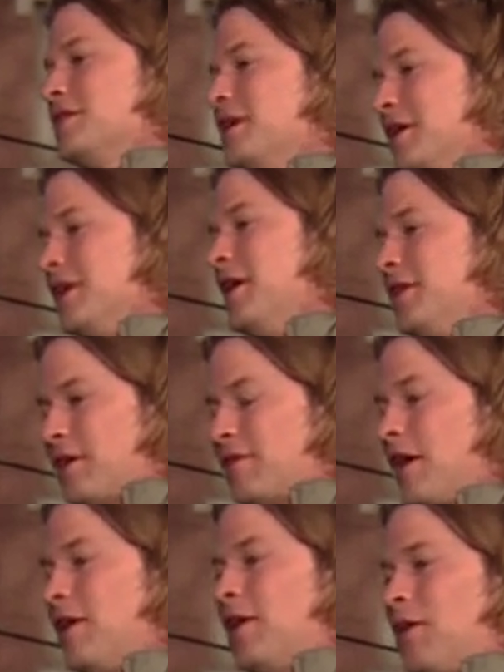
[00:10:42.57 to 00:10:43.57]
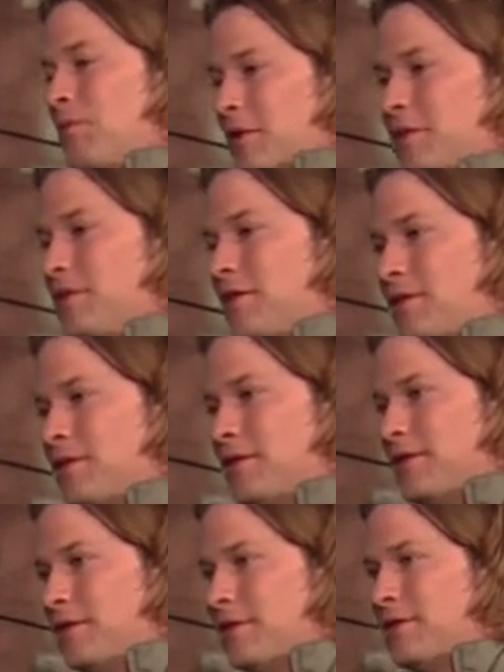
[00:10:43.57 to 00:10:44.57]
It's getting late and they've got a lot of work to do.
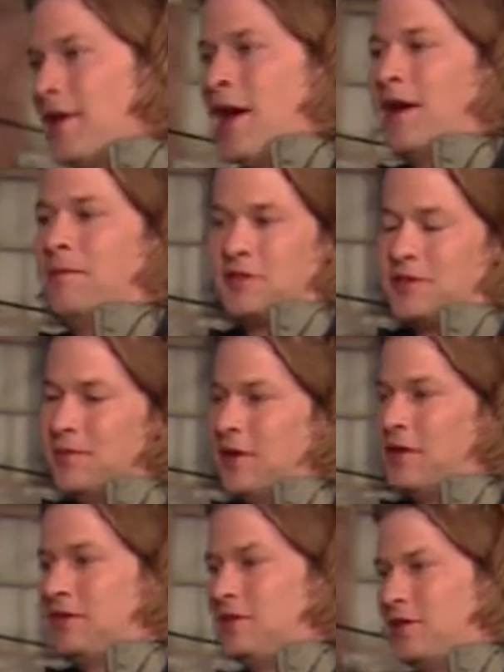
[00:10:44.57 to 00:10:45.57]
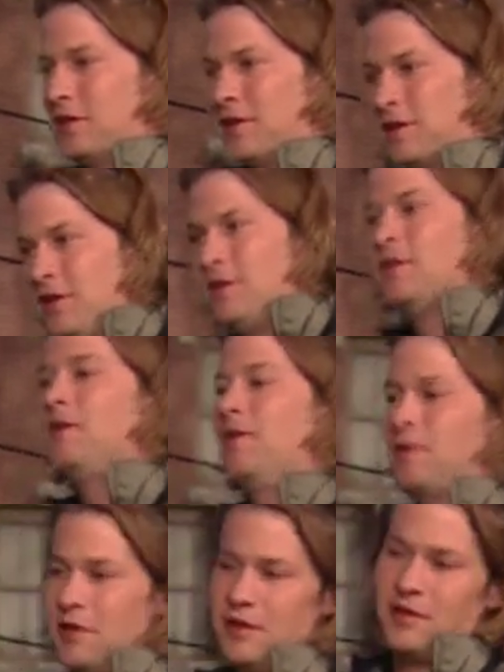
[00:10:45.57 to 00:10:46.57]
Hey, I'm just a messenger. You're
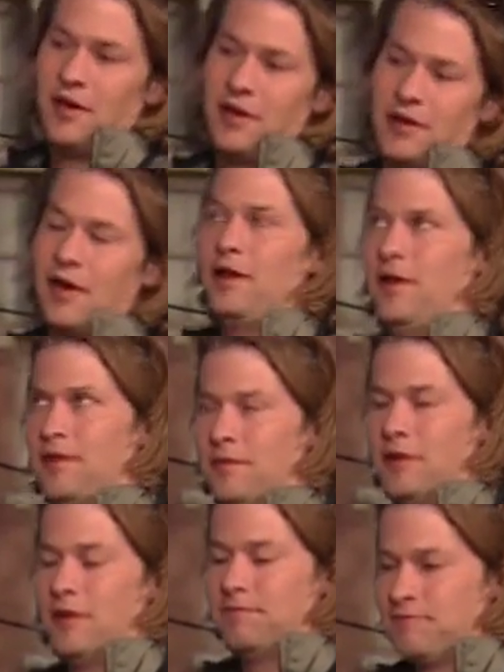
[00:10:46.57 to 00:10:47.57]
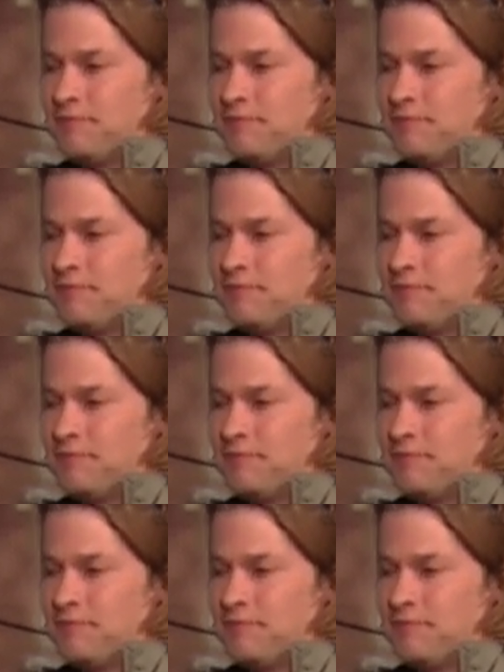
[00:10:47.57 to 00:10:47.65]
done when you're done. I'll let them know.